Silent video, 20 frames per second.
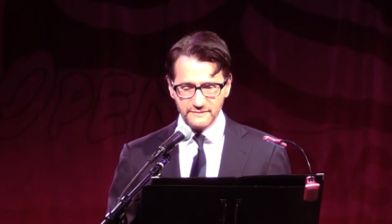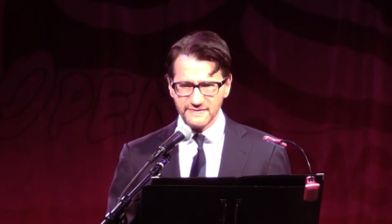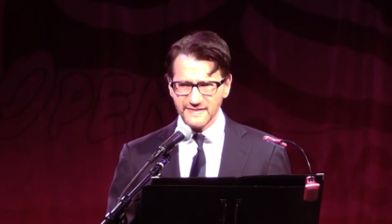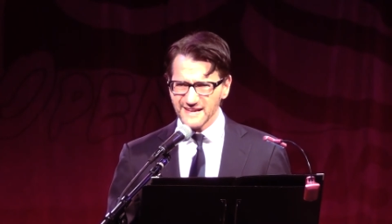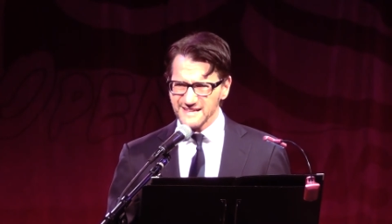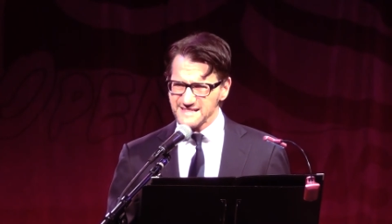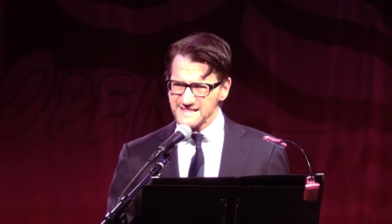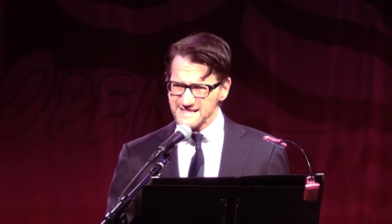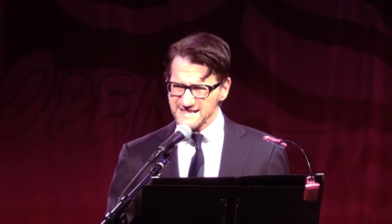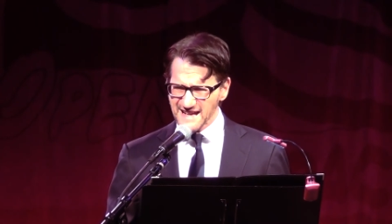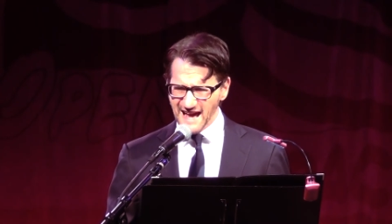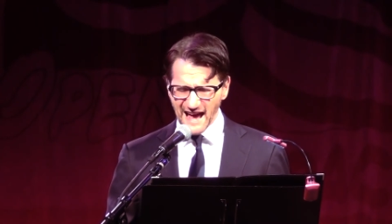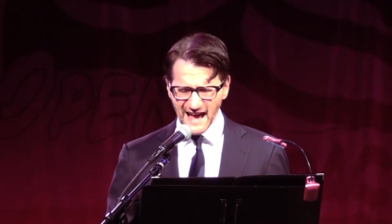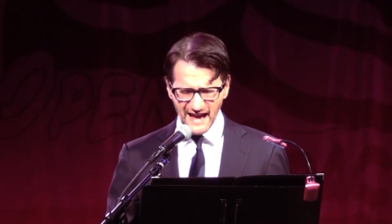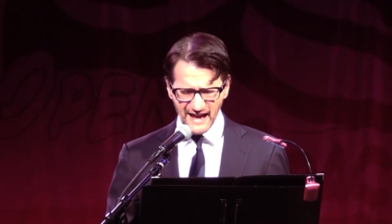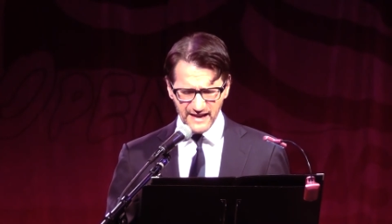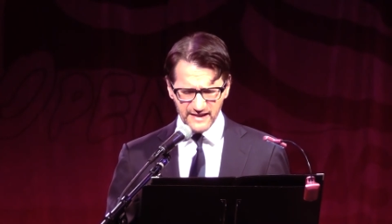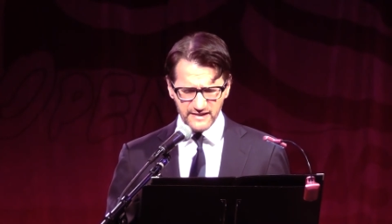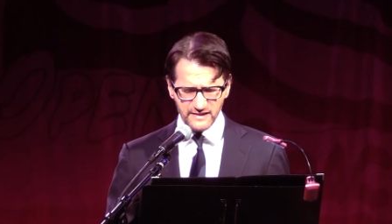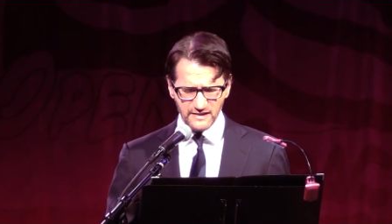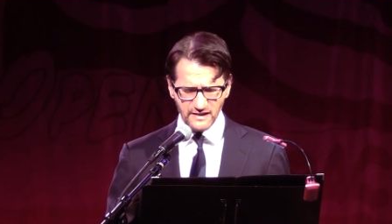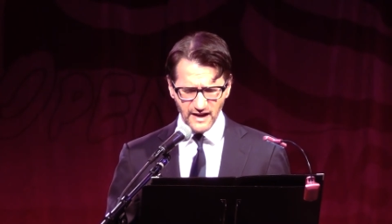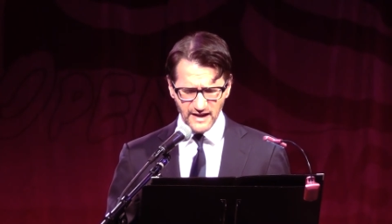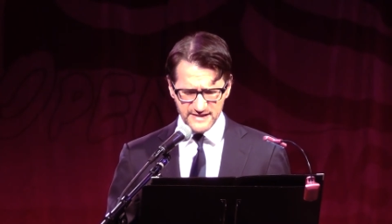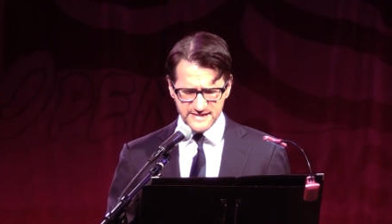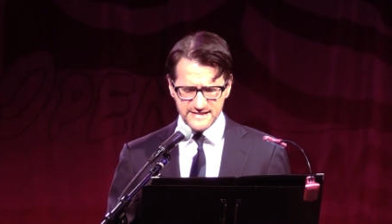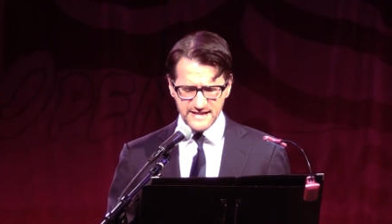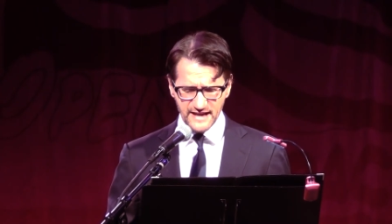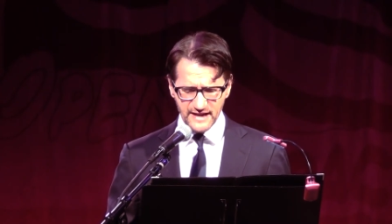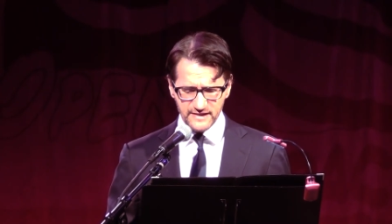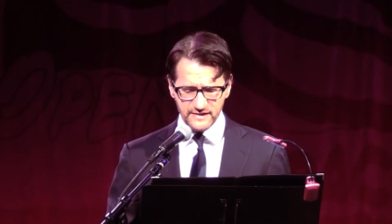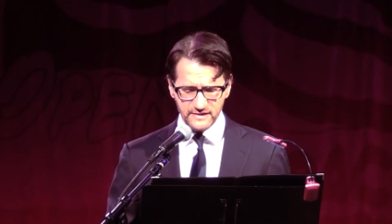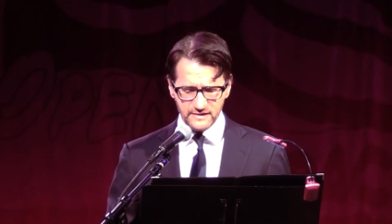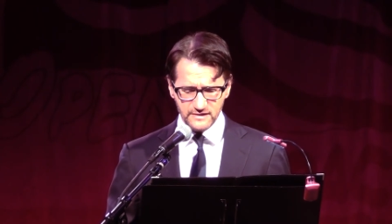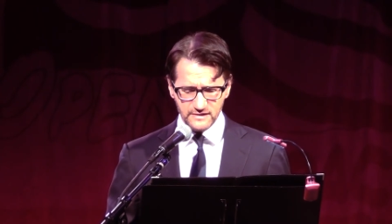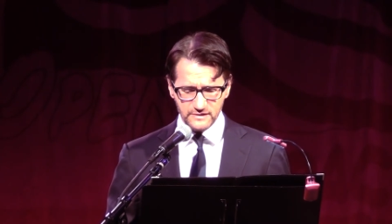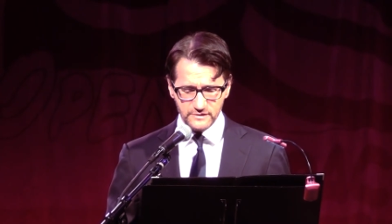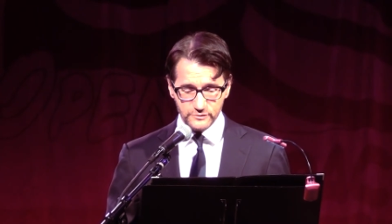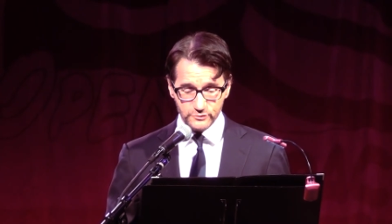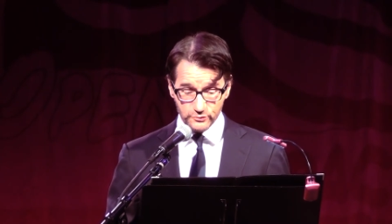That's sad, I said,
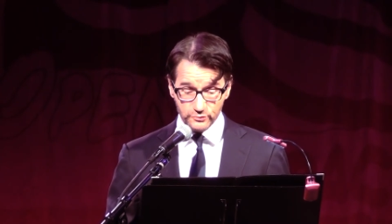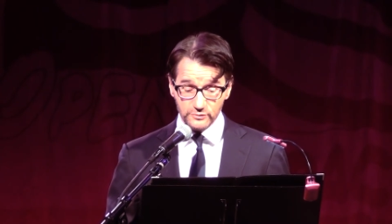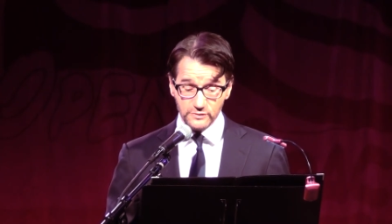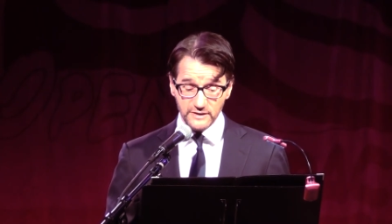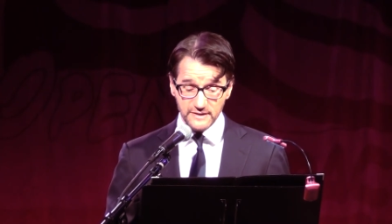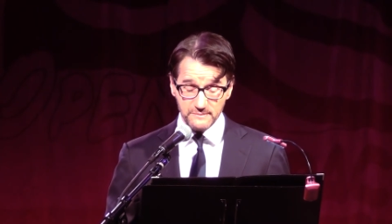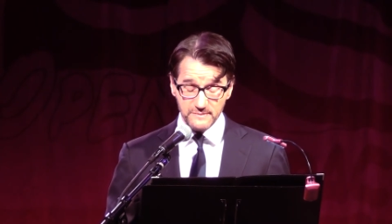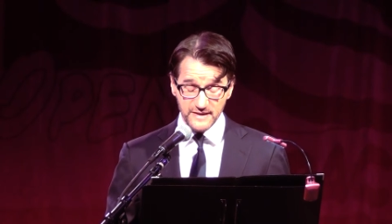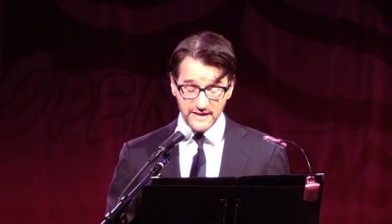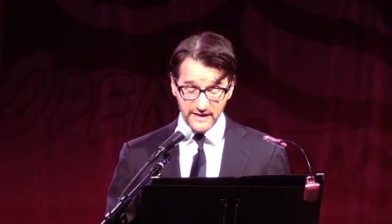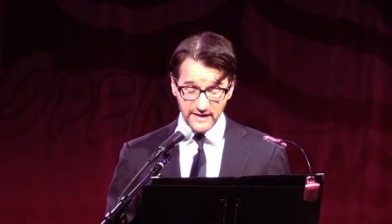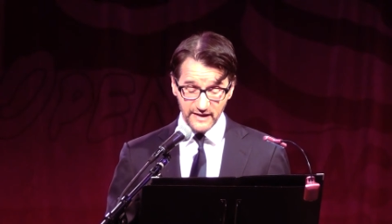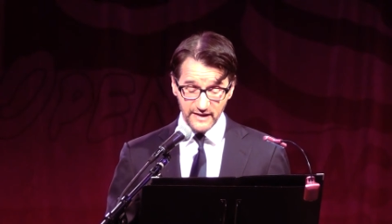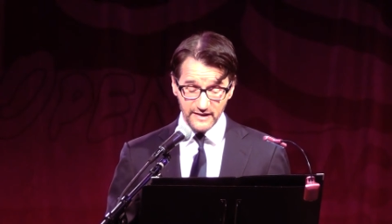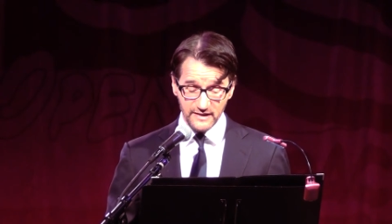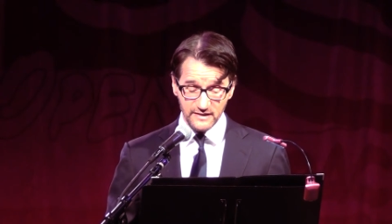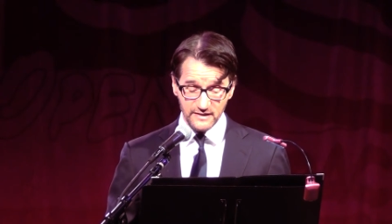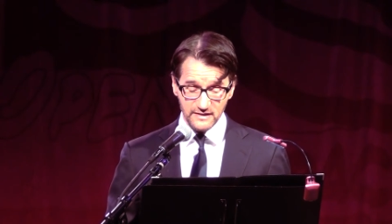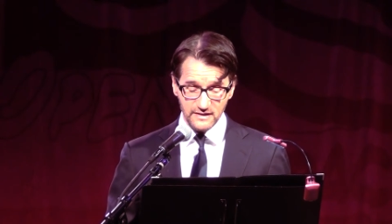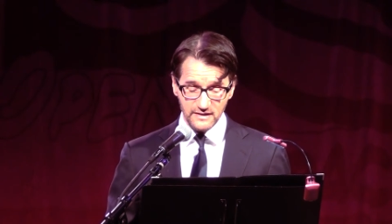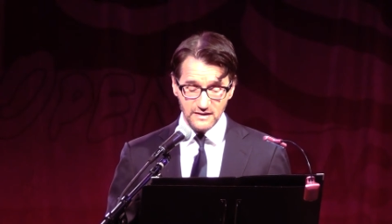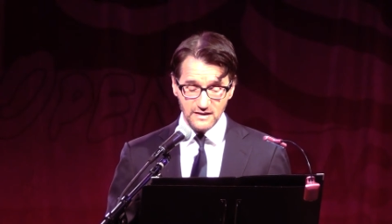truly meaning it,